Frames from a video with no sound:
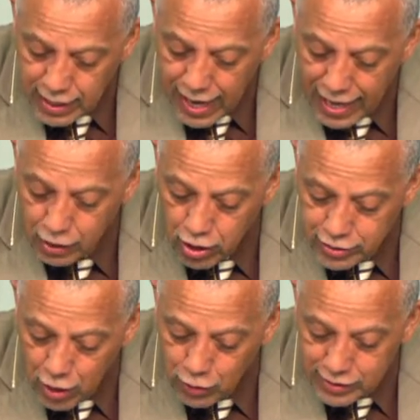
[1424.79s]
and
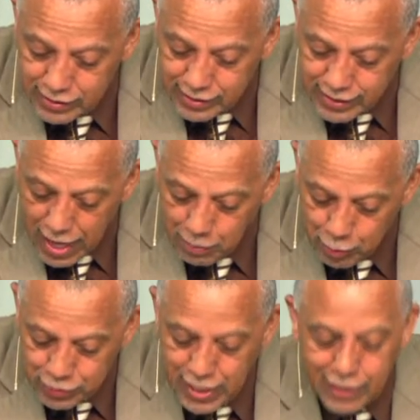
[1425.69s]
looked on his
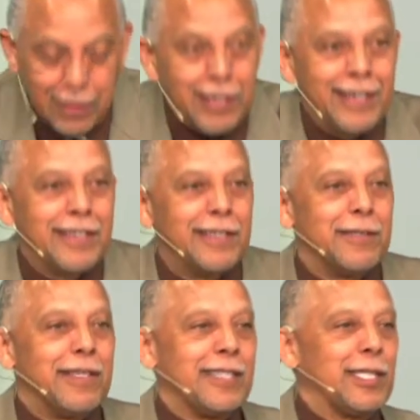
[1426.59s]
disciples, now
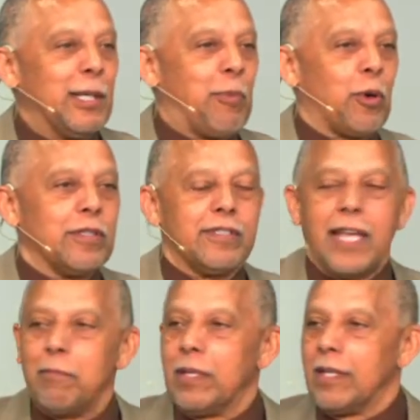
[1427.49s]
that's an important
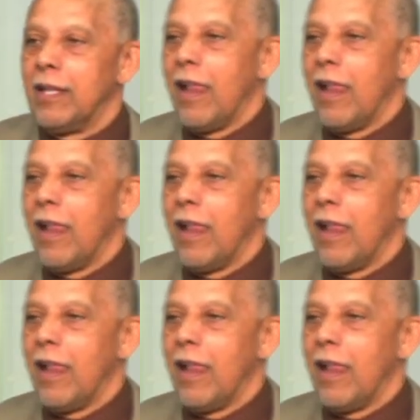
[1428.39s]
statement.